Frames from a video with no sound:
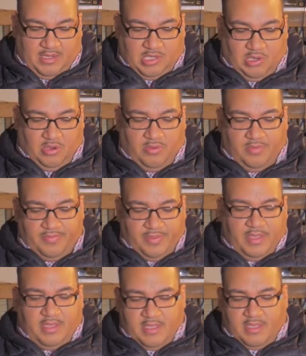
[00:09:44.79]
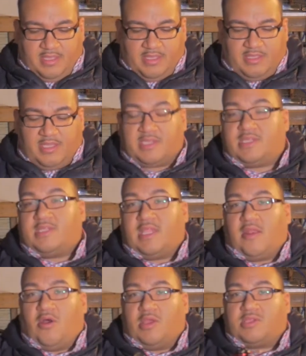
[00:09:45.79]
So this is
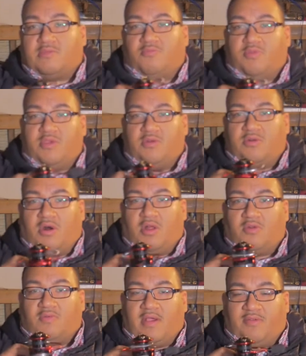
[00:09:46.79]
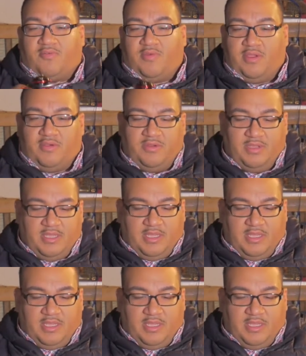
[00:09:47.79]
an awesome reel, all-around reel.